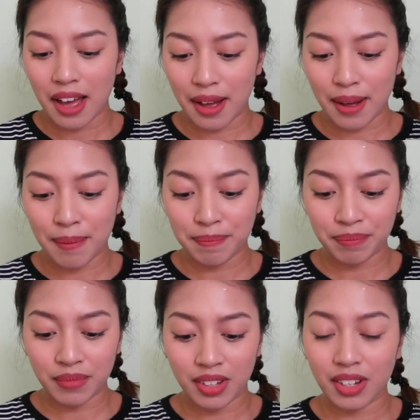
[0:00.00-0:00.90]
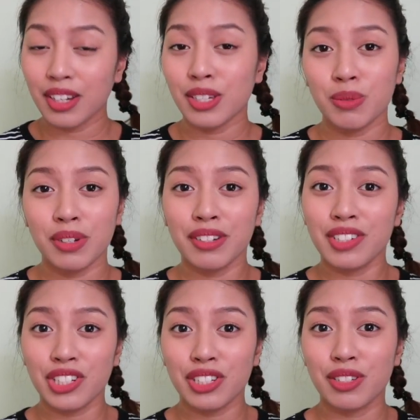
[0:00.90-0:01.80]
I guess we
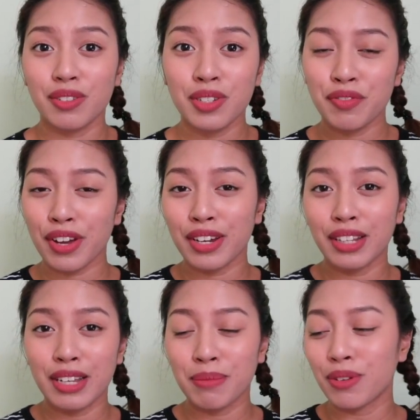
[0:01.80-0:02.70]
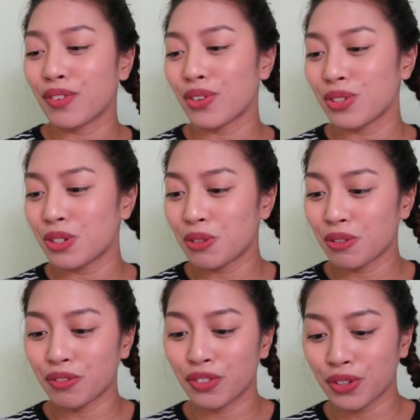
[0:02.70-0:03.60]
can just finally move on to the
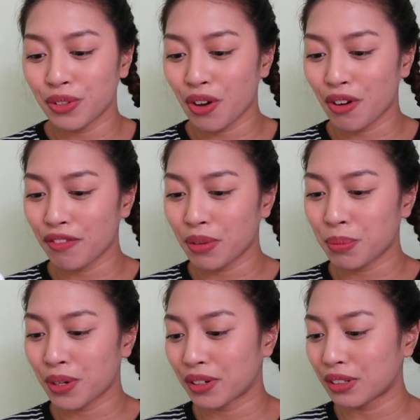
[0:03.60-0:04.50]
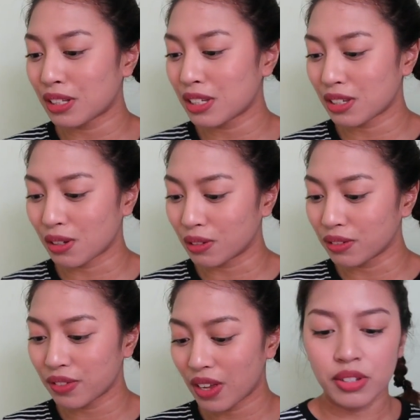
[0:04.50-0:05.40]
review of the product
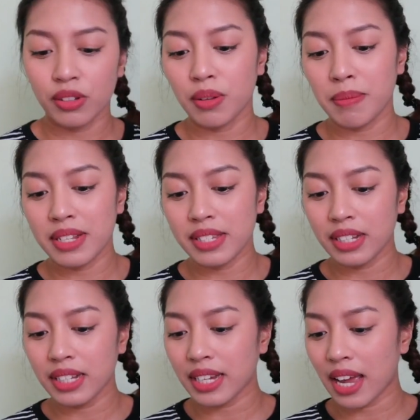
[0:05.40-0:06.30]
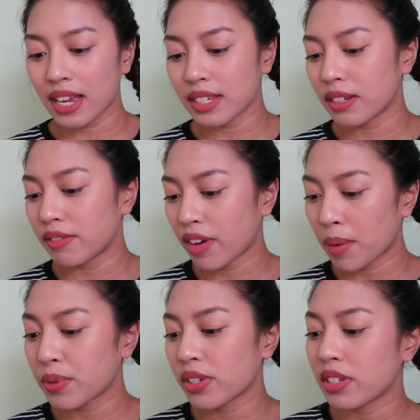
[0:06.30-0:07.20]
itself. So the Mandelic Acid
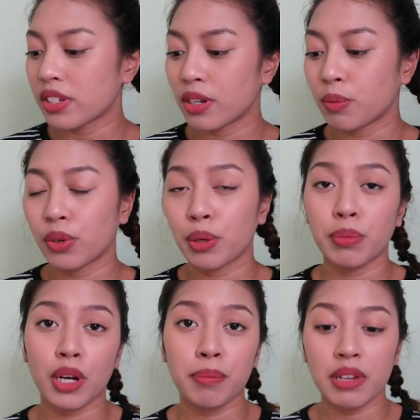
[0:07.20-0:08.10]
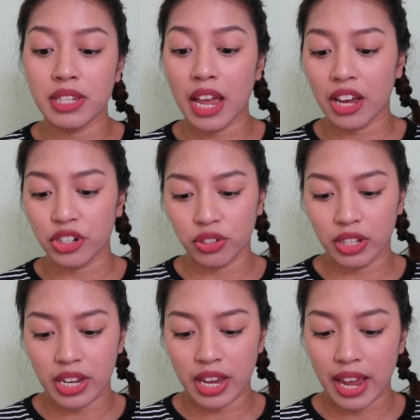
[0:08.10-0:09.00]
5% Skin Water Prep is
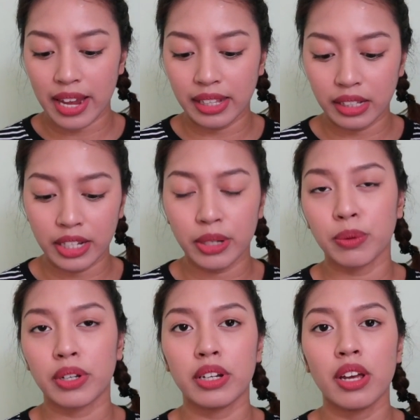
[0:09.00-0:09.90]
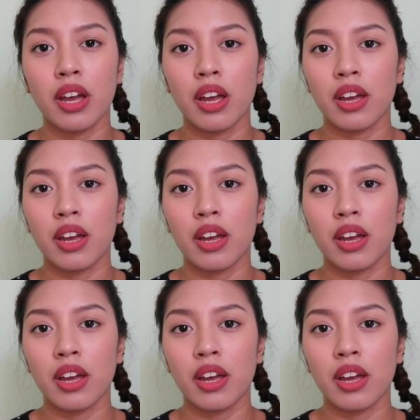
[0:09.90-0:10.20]
actually a liquid